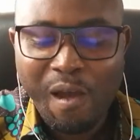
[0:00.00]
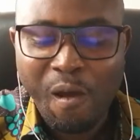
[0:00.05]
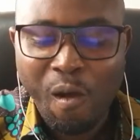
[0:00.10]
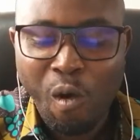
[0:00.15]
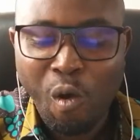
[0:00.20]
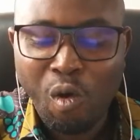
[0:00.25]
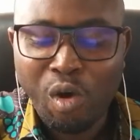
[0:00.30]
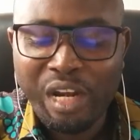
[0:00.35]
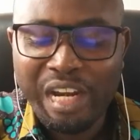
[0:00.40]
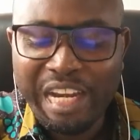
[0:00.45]

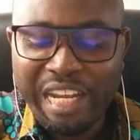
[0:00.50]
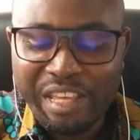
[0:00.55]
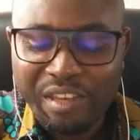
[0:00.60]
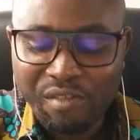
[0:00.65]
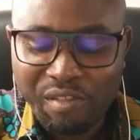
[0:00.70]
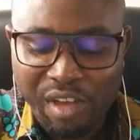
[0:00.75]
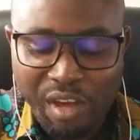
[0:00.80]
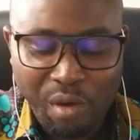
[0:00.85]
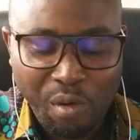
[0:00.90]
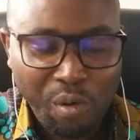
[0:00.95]
or
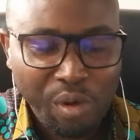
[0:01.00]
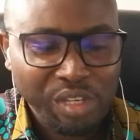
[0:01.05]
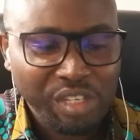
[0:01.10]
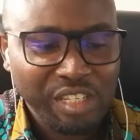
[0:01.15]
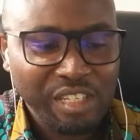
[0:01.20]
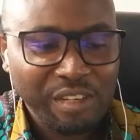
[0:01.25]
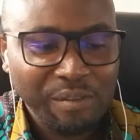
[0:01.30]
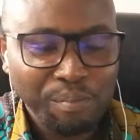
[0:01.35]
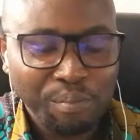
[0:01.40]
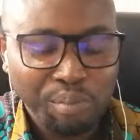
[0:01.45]
leave a
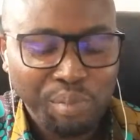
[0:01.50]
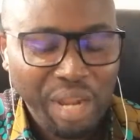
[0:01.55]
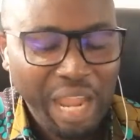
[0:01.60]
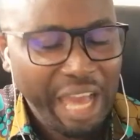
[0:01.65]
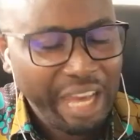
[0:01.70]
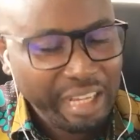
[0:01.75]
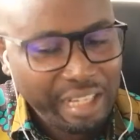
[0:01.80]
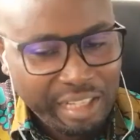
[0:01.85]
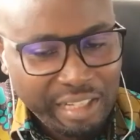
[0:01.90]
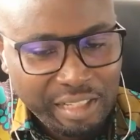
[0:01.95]
question blank